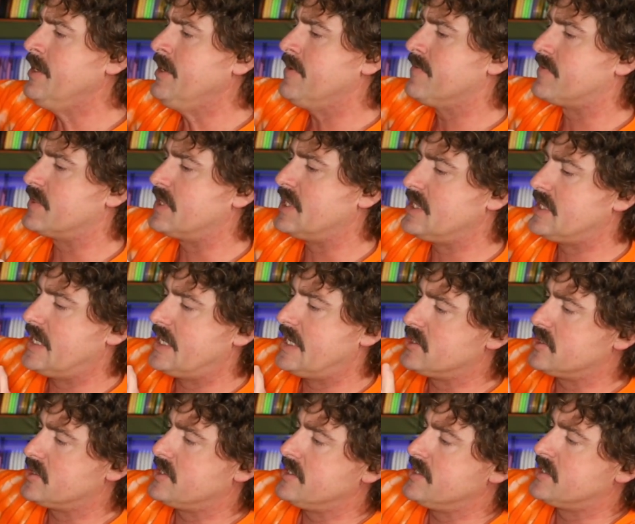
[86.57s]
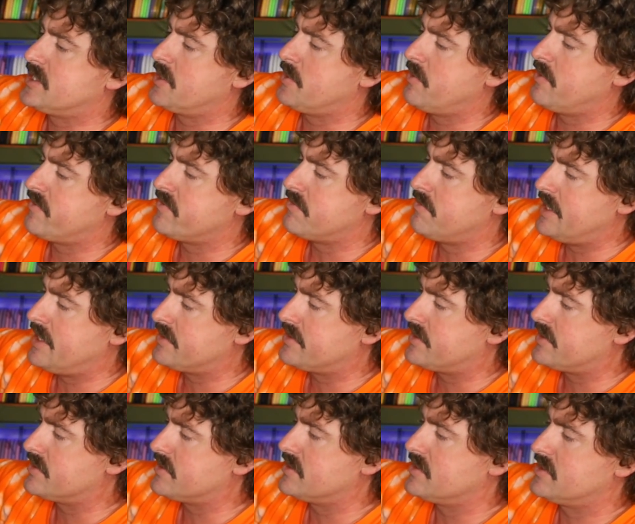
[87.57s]
forget that just seeing some of them out
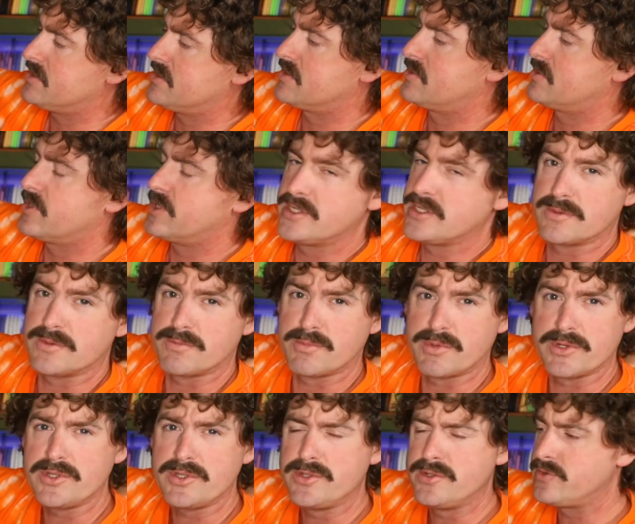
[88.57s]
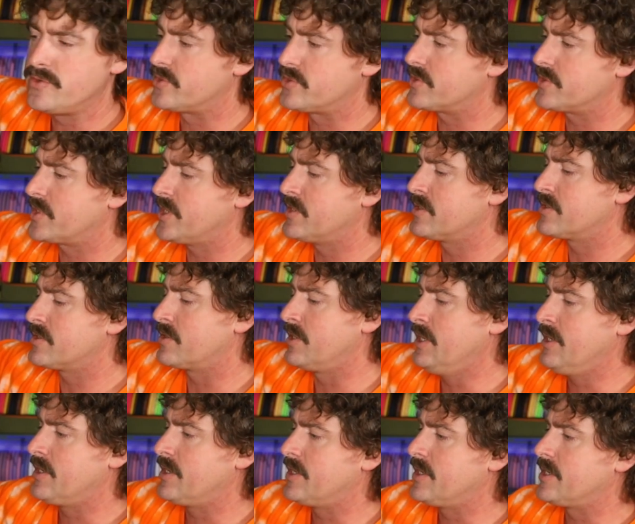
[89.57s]
there. This gray is a pretty neutral color,
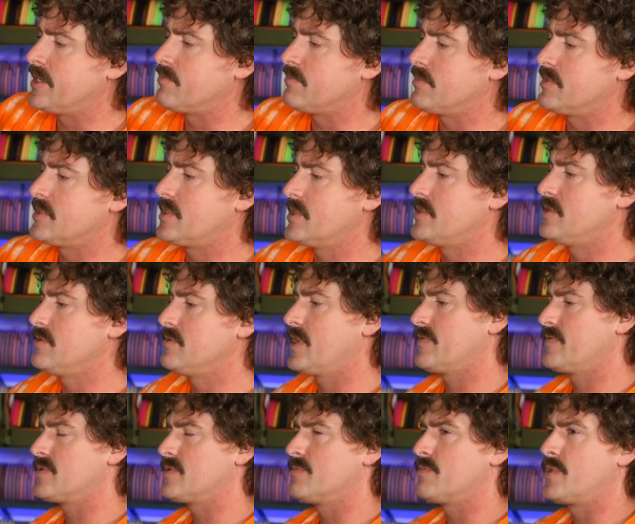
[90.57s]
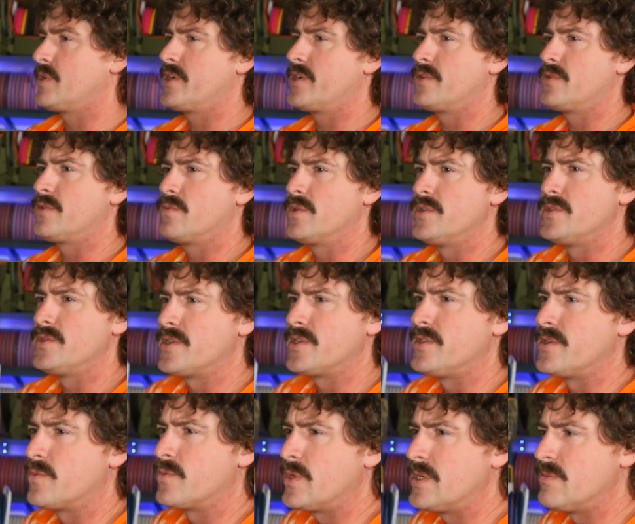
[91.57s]
but they do have some brighter ones on
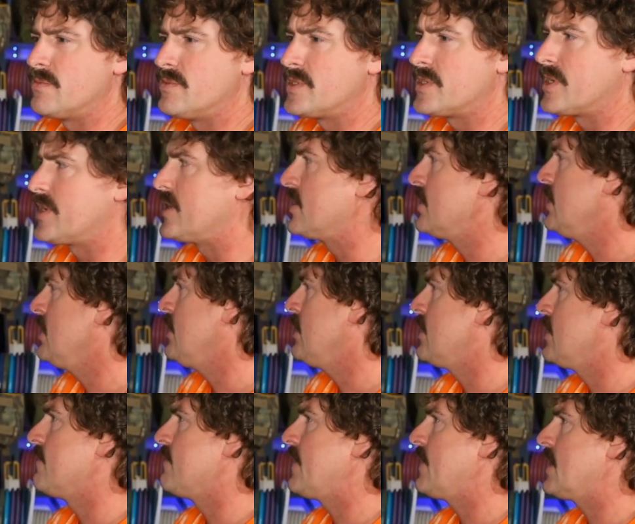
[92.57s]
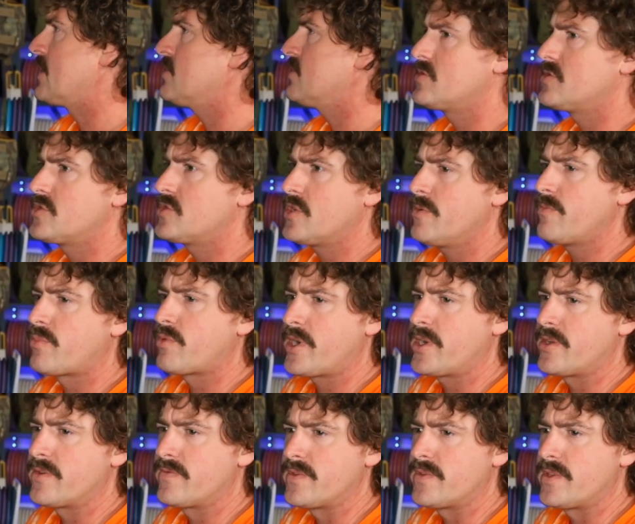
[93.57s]
their website. In fact, let's jump
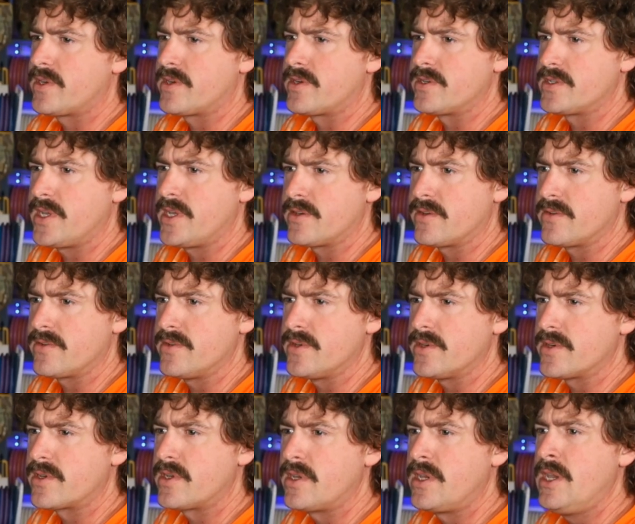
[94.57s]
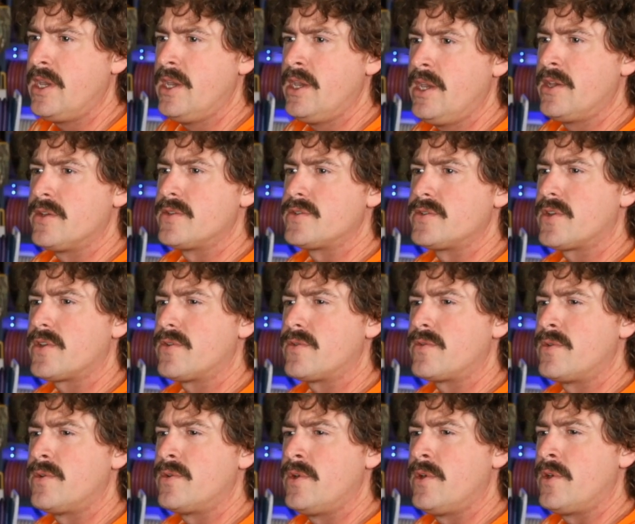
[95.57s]
right over there and take a look.
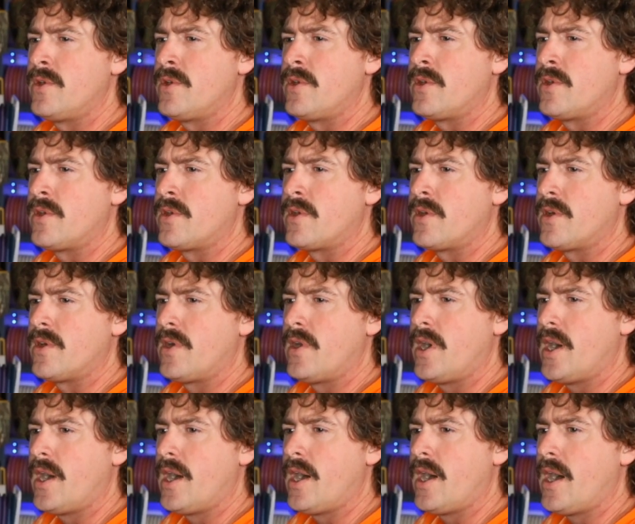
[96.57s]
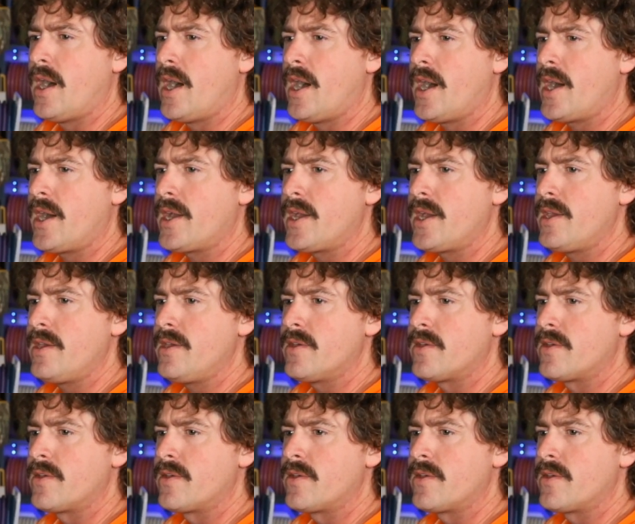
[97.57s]
So I